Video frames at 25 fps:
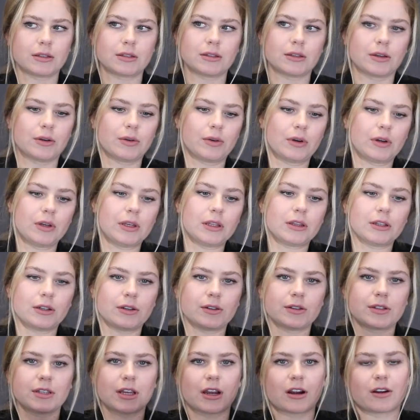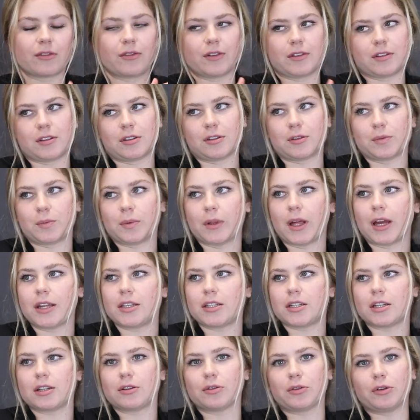So either you sacrifice the supply
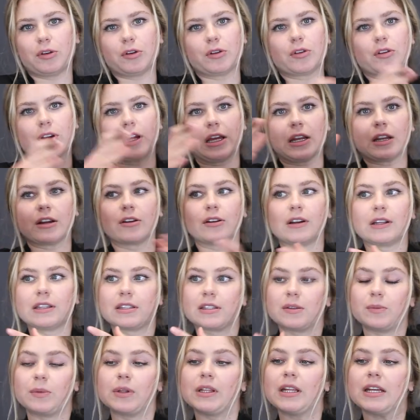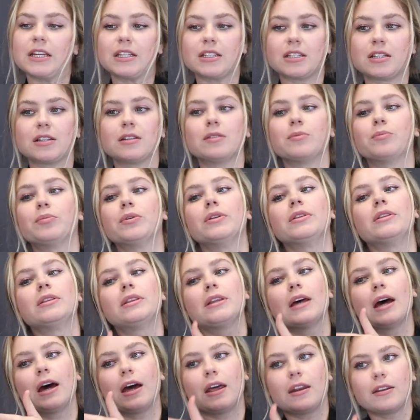chain or you create a great simulation, but
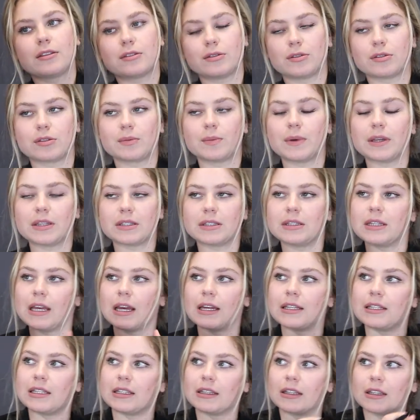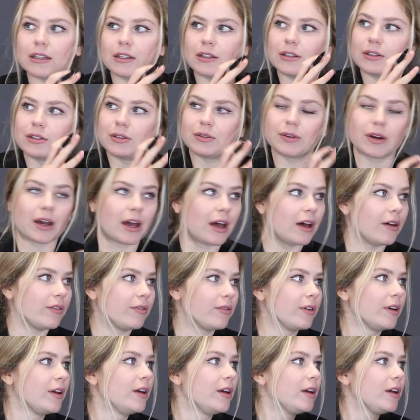that is also based on the idea that you do have
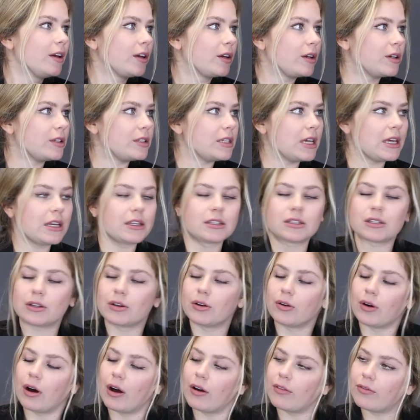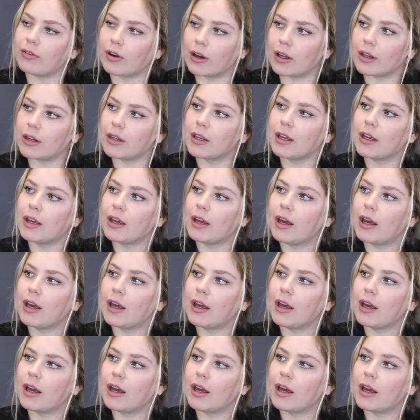good data to go off on.